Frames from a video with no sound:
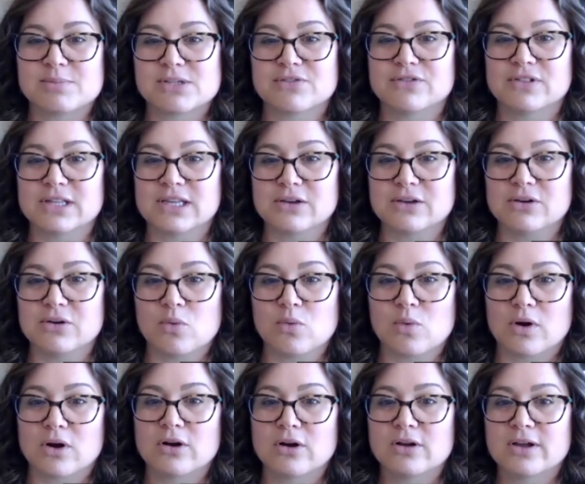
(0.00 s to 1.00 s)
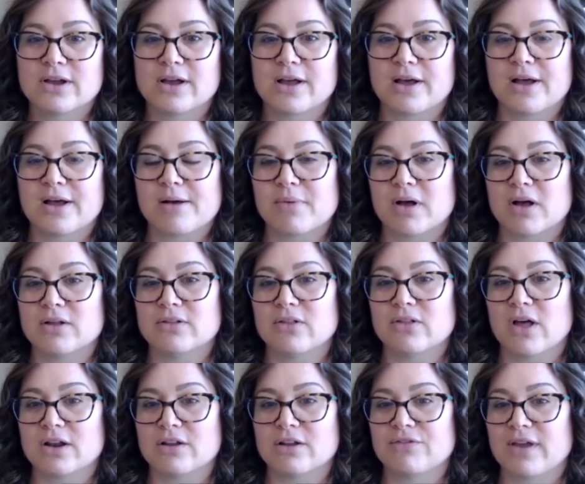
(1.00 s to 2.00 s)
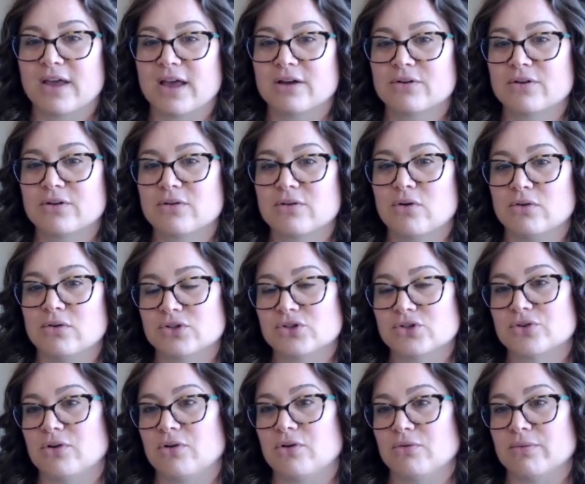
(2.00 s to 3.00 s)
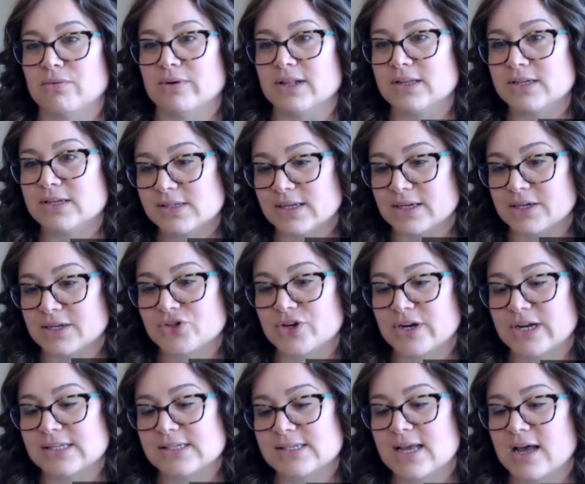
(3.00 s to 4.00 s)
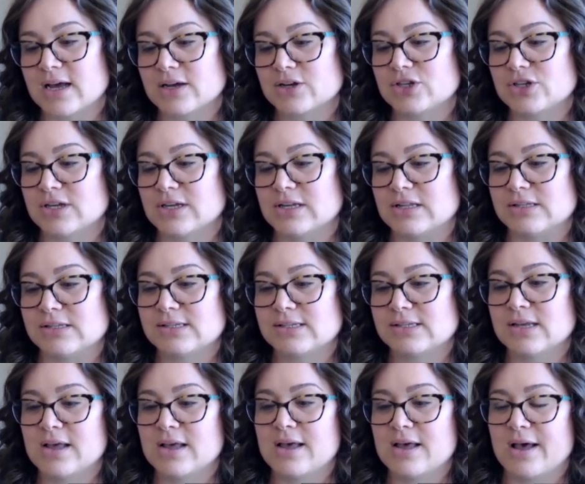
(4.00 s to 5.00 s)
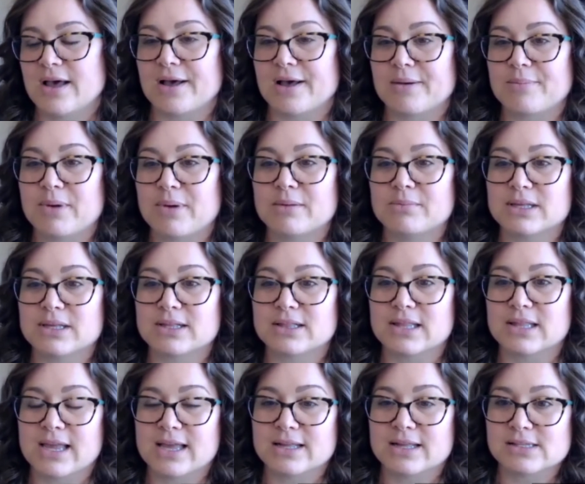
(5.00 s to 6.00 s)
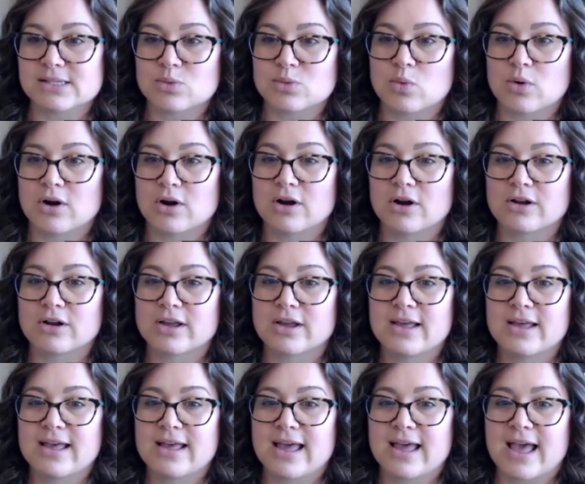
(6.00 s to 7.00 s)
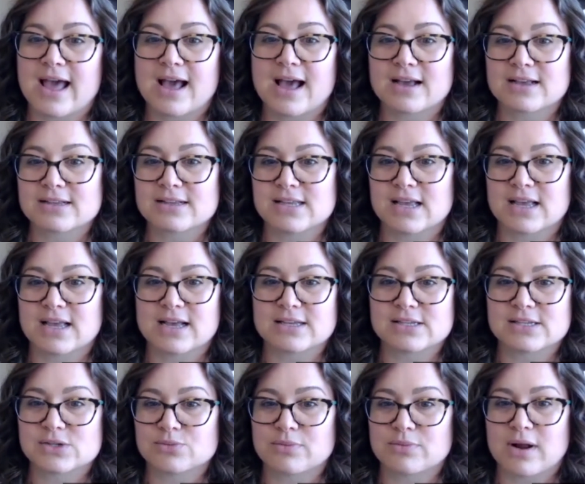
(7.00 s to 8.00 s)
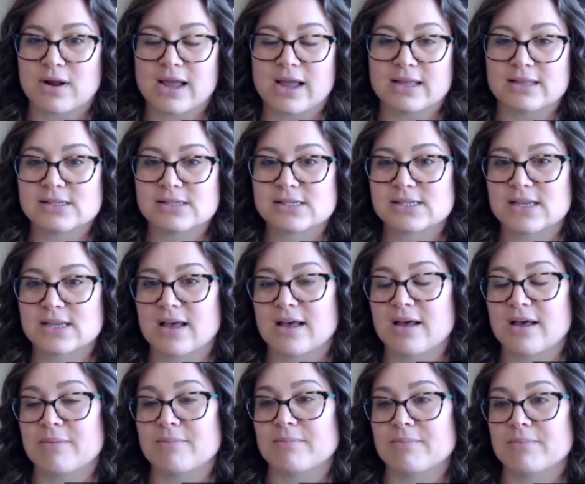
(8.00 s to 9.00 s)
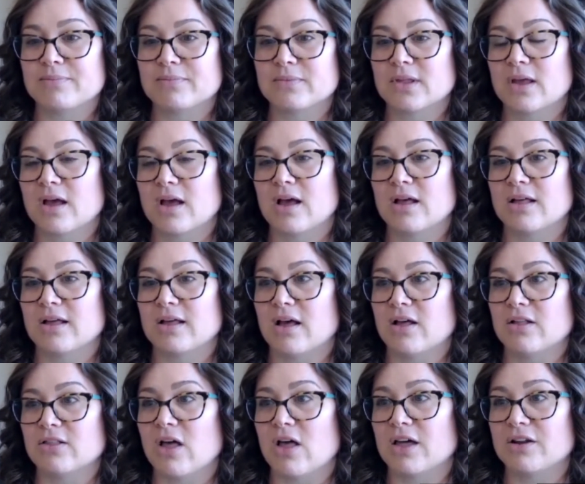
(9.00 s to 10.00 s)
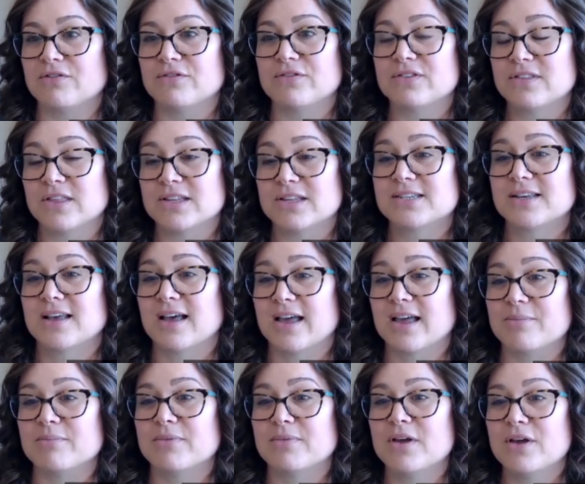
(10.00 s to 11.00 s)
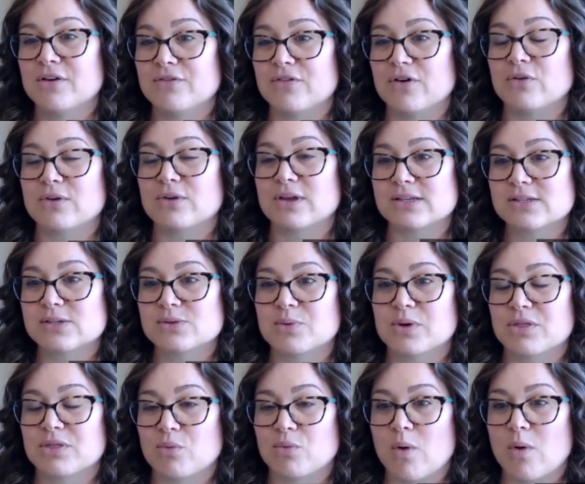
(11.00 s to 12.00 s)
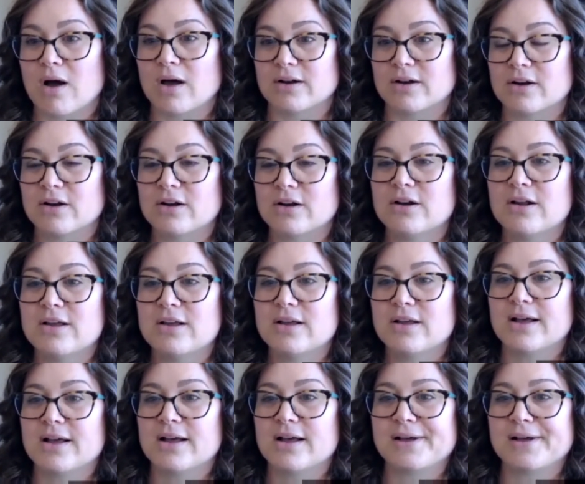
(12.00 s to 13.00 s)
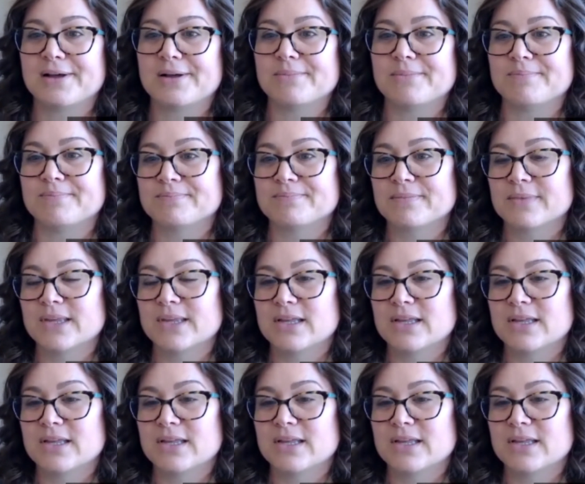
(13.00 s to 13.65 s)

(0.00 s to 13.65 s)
of legal work, a lot of agricultural real estate transactions, public lands work, access rights, a lot of the time focused with water. And